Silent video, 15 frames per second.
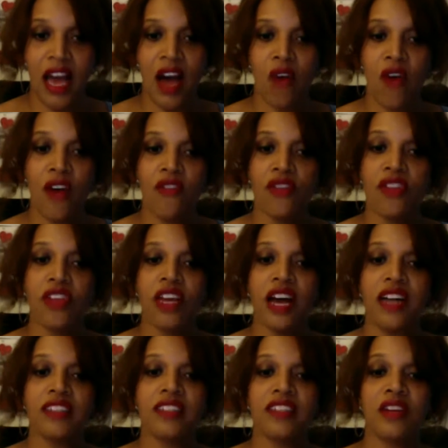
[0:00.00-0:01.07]
However, the
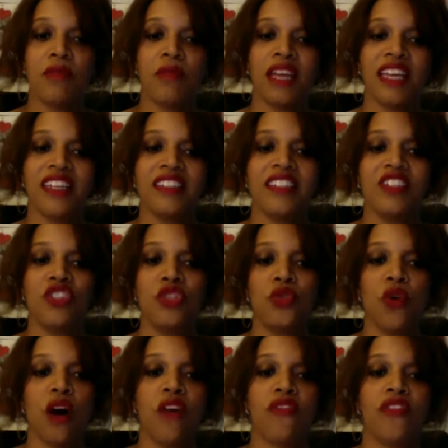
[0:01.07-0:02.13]
constant complaint is that
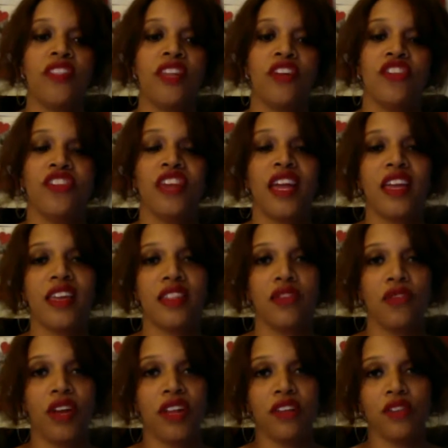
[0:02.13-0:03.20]
too often they are taking
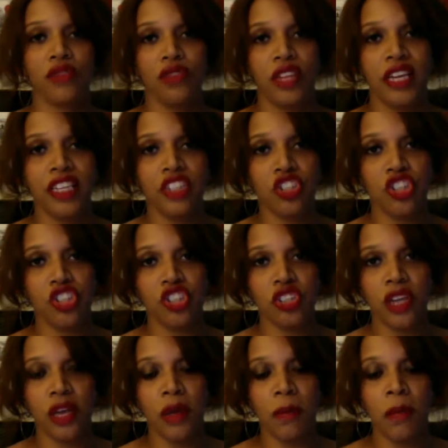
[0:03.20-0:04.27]
the reins of the
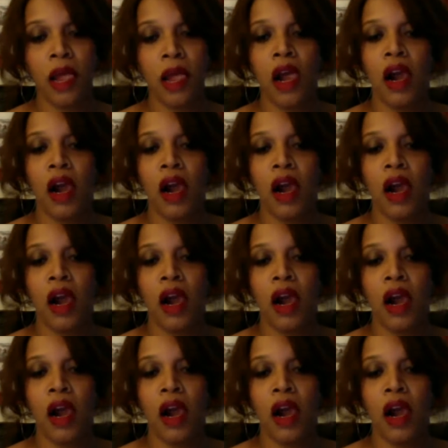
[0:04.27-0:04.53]
relationship,